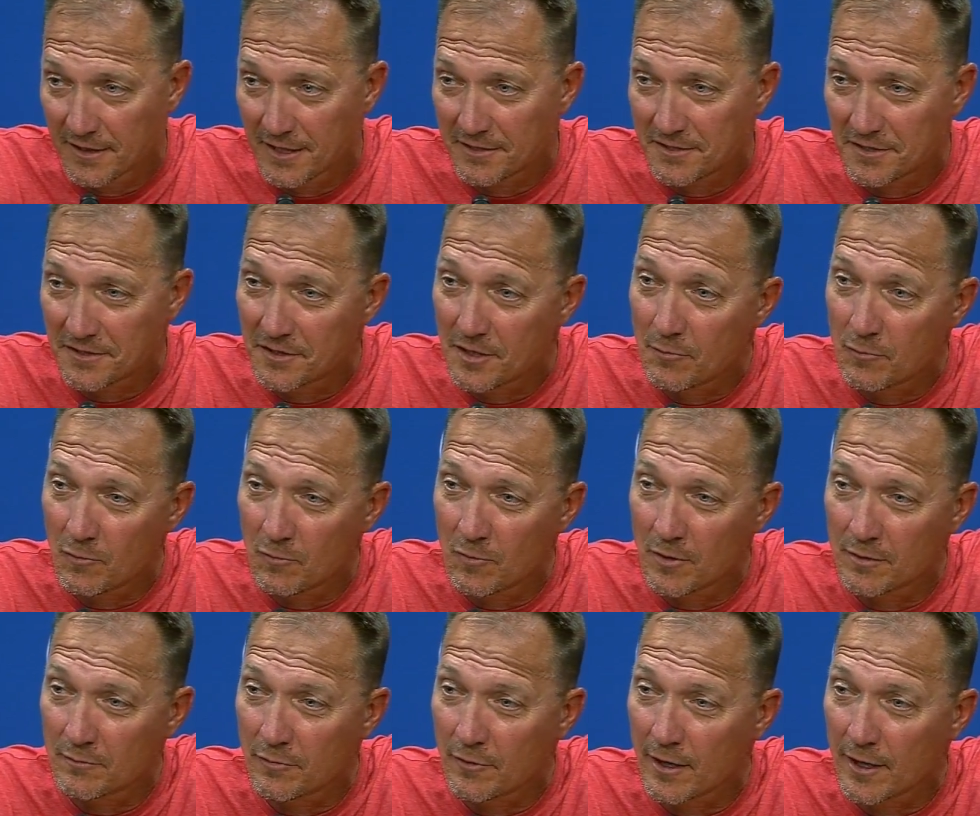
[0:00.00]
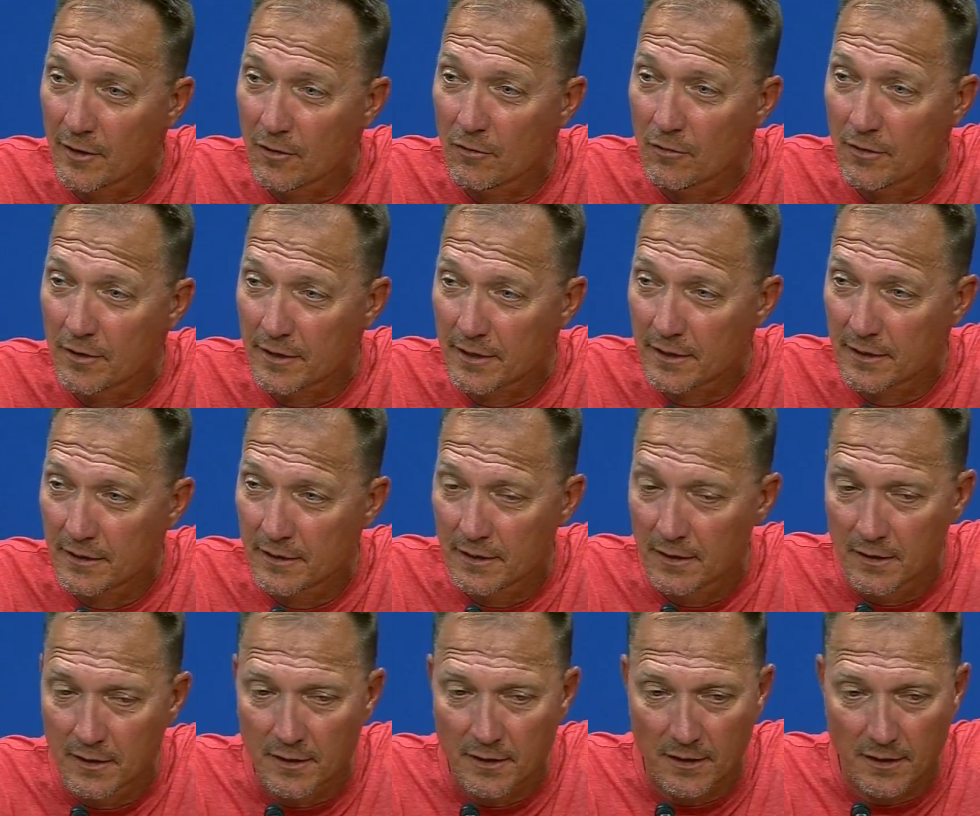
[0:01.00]
That's the number one priority.
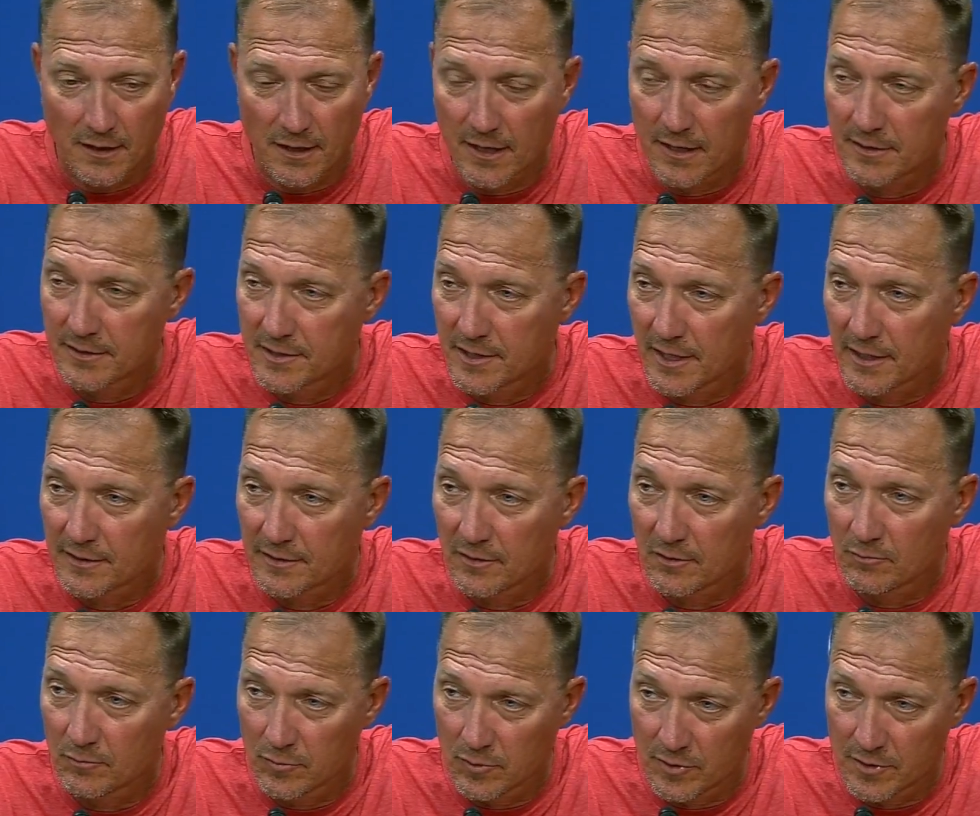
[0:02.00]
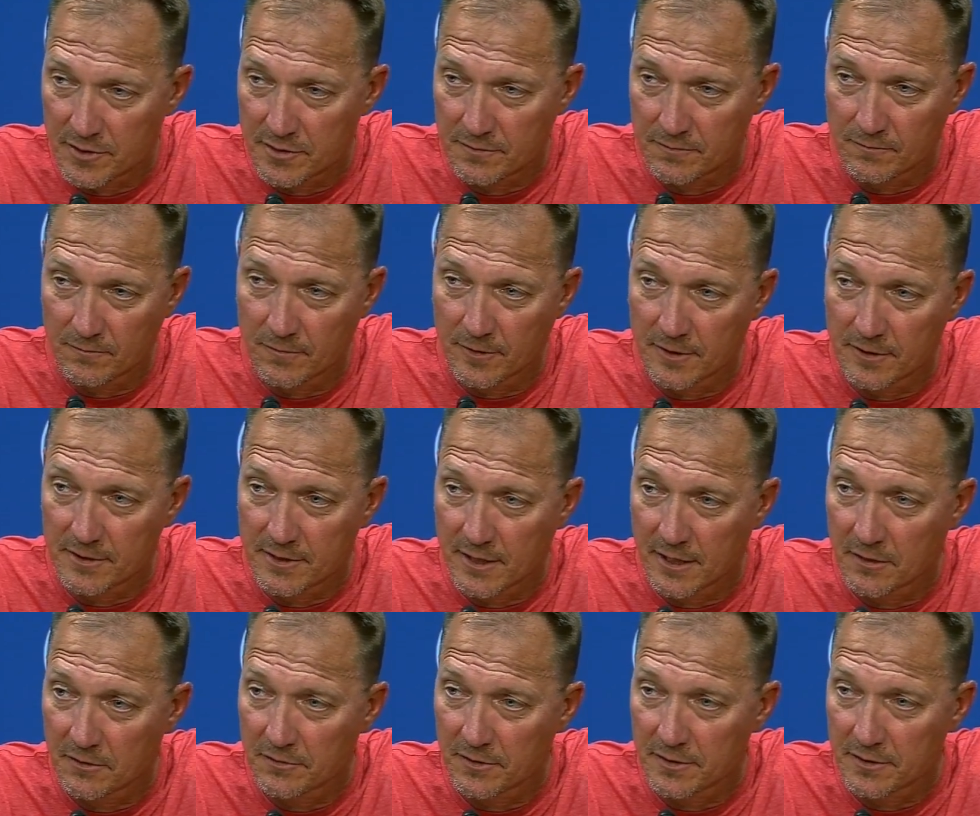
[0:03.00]
I had checked on Bush. We could
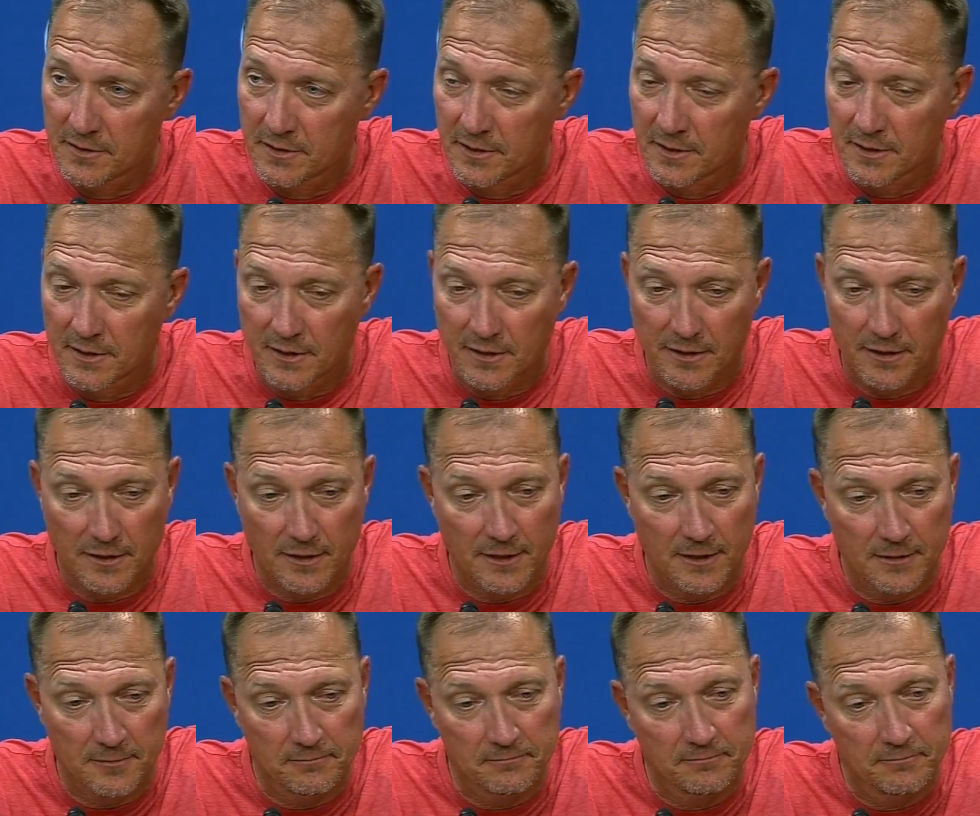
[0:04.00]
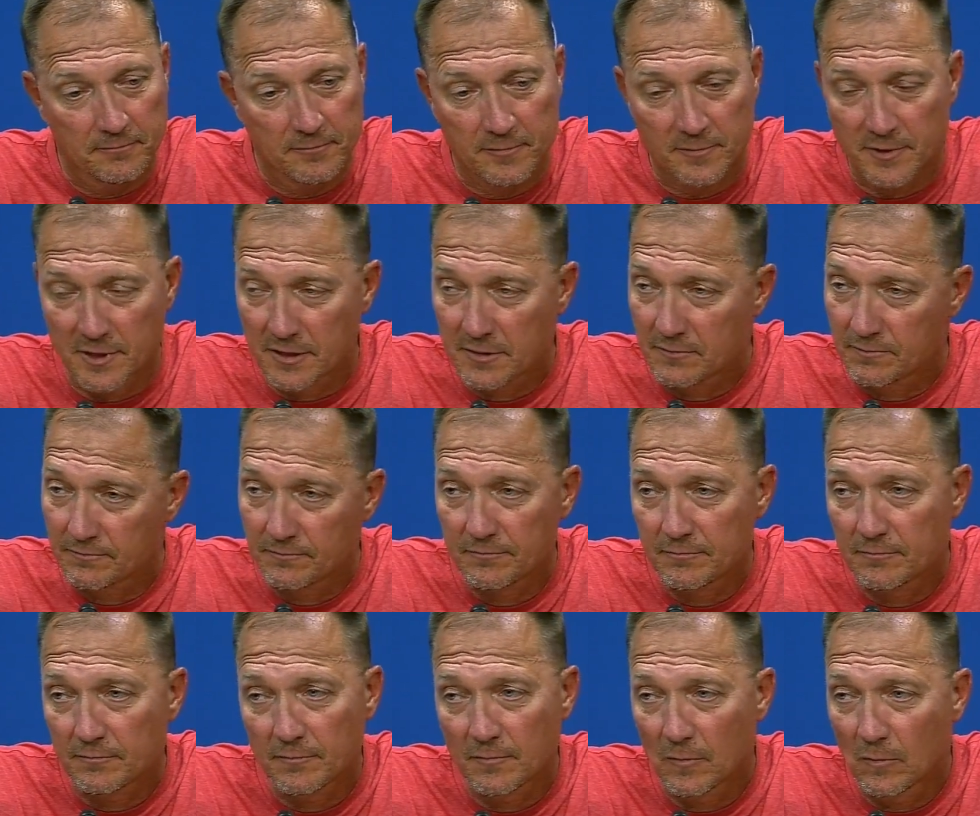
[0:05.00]
tell that uh, just
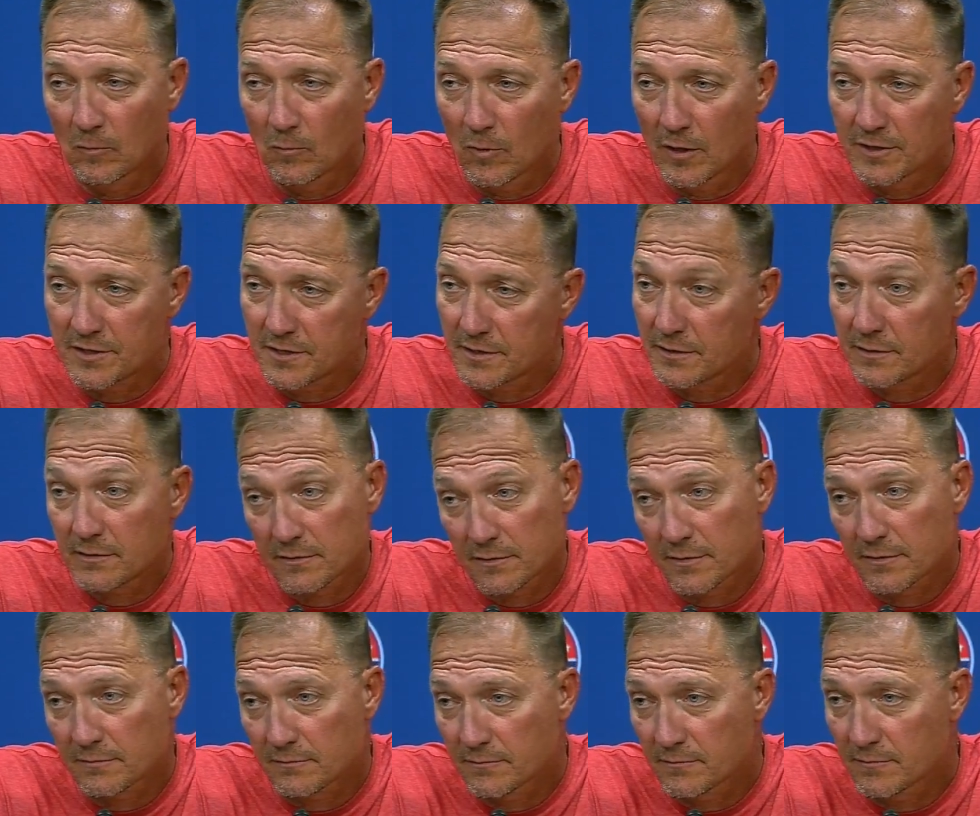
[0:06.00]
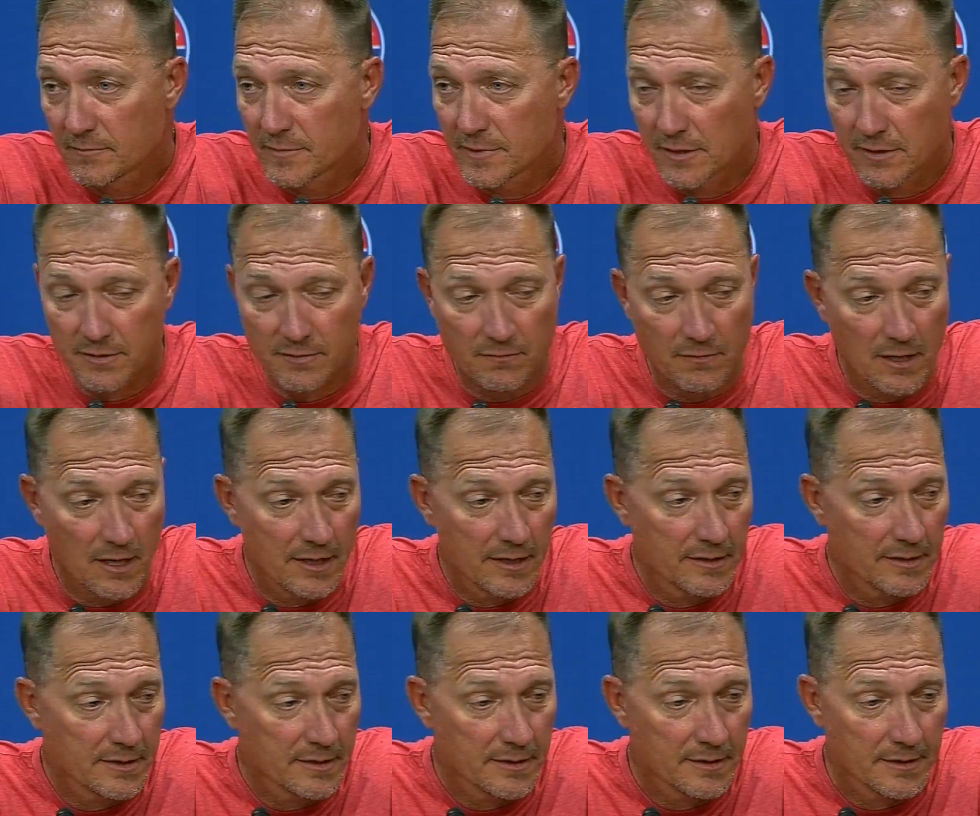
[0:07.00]
wasn't just
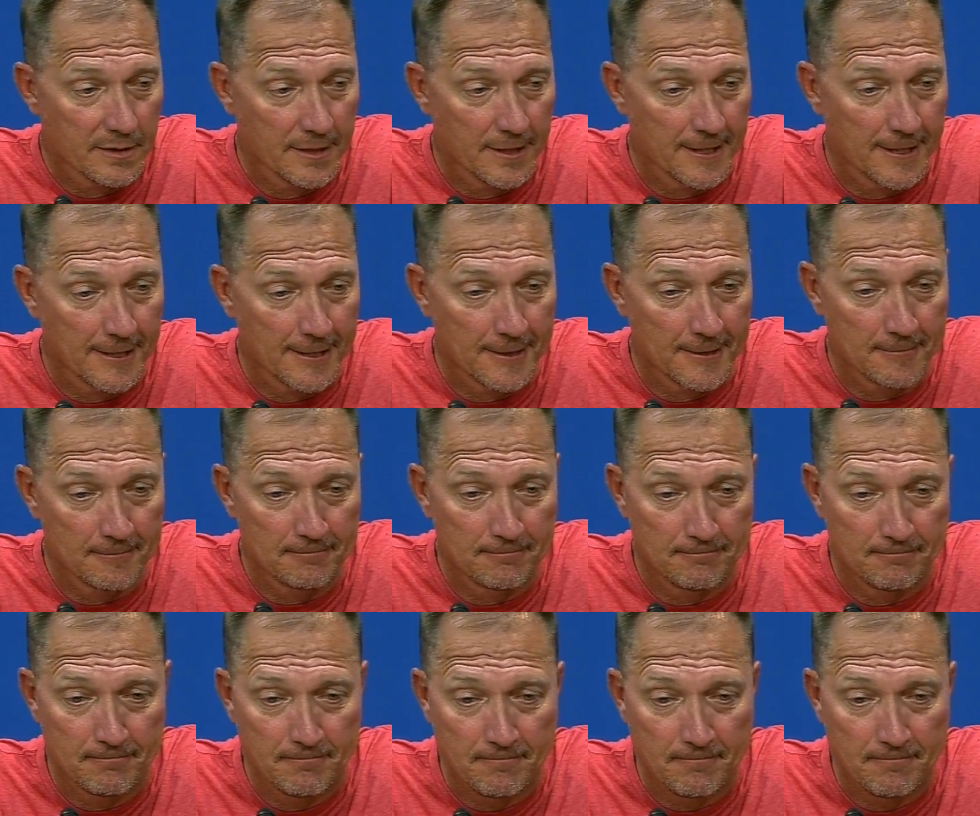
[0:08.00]
right. Uh,